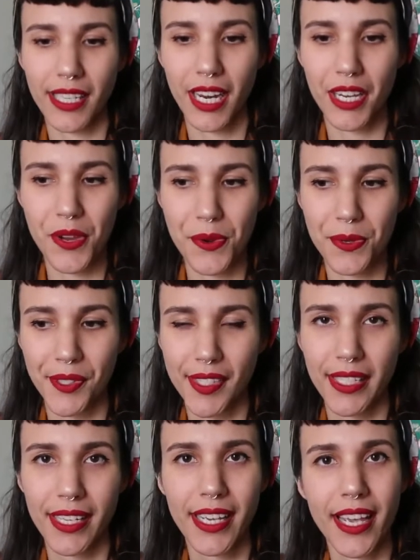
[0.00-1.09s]
thing I use
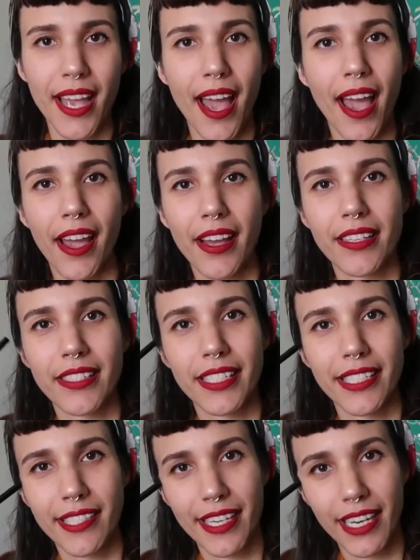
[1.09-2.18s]
and
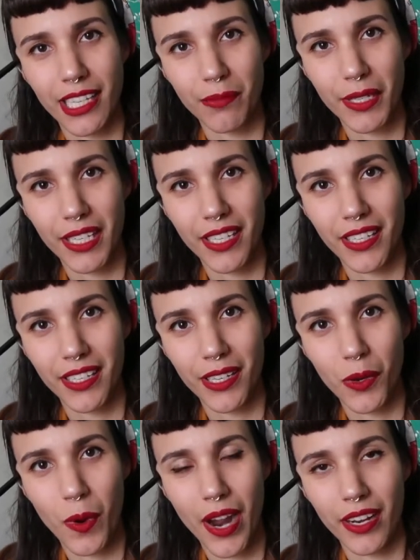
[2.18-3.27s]
it's taken me
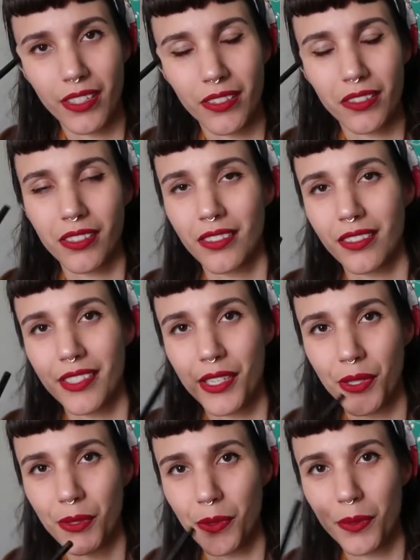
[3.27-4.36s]
a while
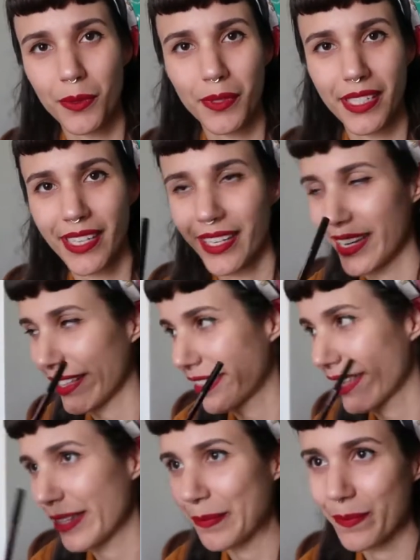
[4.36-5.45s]
to get
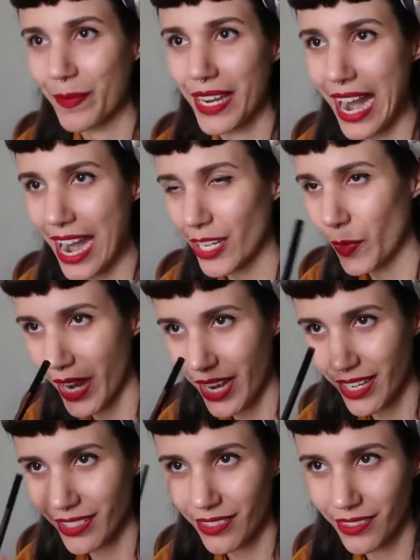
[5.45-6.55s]
them in any
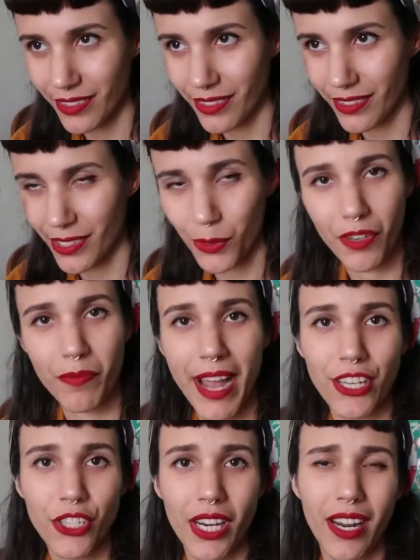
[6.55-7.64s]
way sort of
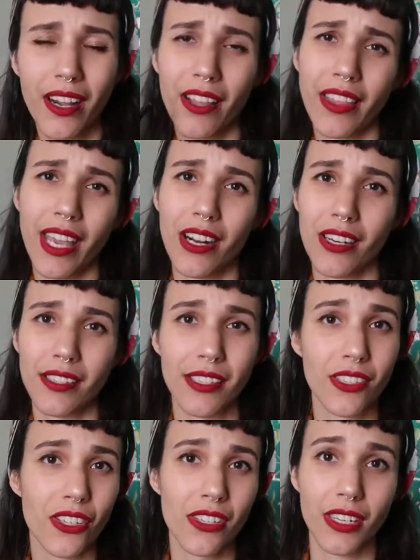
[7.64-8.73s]
matching. They are
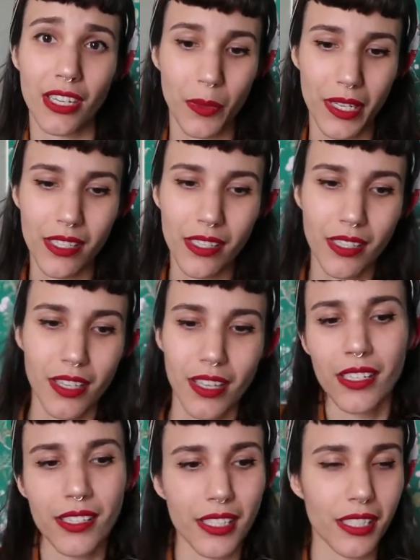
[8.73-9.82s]
sisters, not twins,
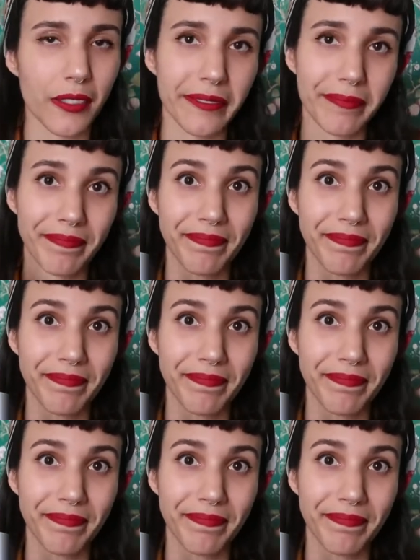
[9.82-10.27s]
so